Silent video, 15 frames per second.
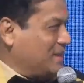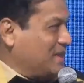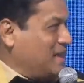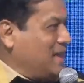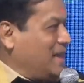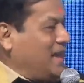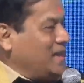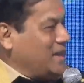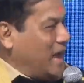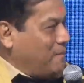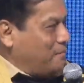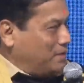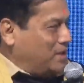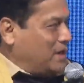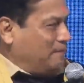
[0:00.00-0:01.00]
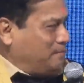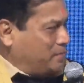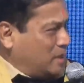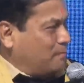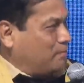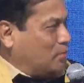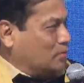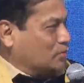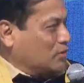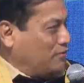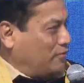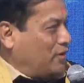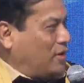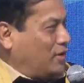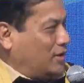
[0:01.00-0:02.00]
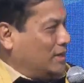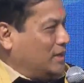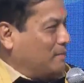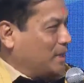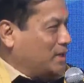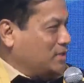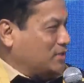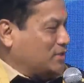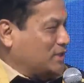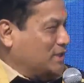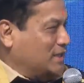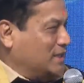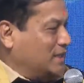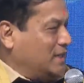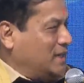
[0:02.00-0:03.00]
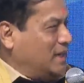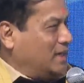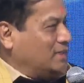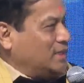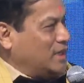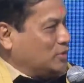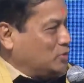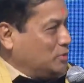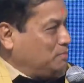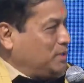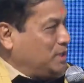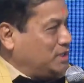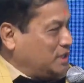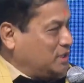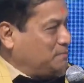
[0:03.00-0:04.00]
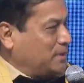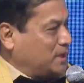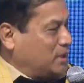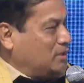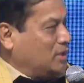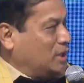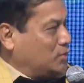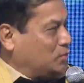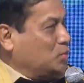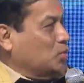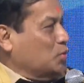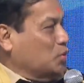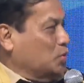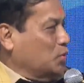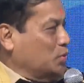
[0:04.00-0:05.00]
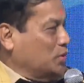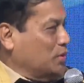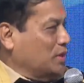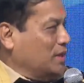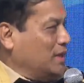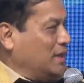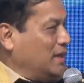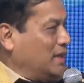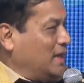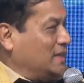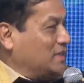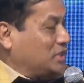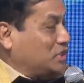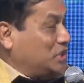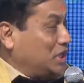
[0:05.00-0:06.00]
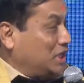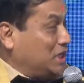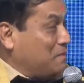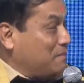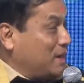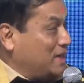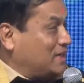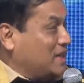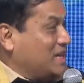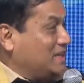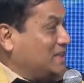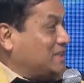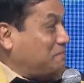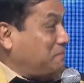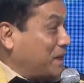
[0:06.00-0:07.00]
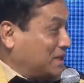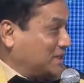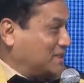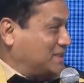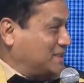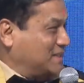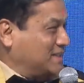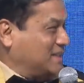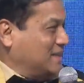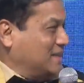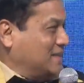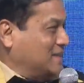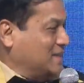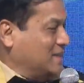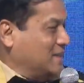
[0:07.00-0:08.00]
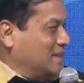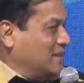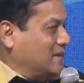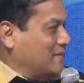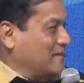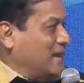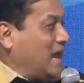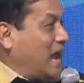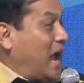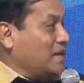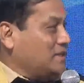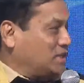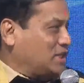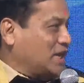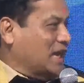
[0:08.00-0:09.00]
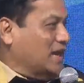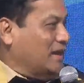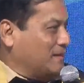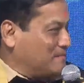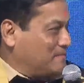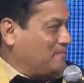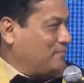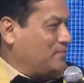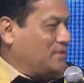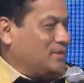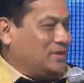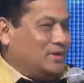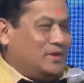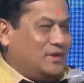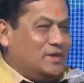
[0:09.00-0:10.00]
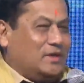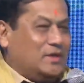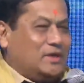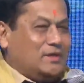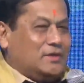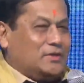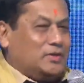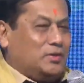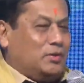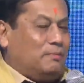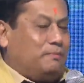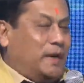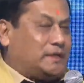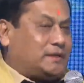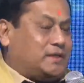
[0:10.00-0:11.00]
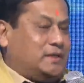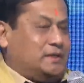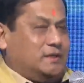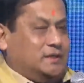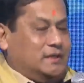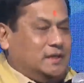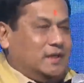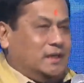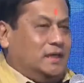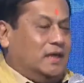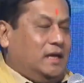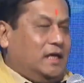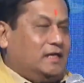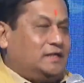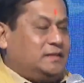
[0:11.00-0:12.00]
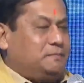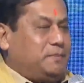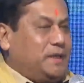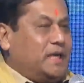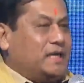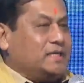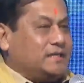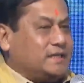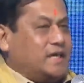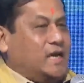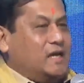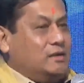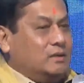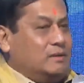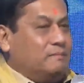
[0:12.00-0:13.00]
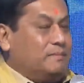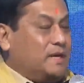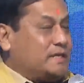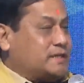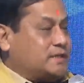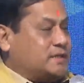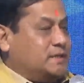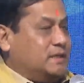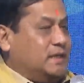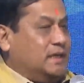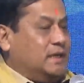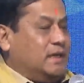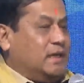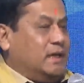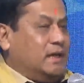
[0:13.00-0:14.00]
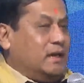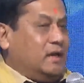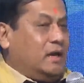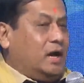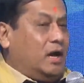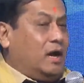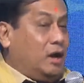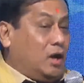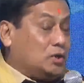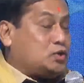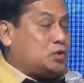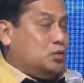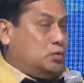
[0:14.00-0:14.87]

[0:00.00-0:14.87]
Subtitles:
In every approach of our ministry, there should be this particular two, strictly maintain speed and scale. So, but speed and scale must also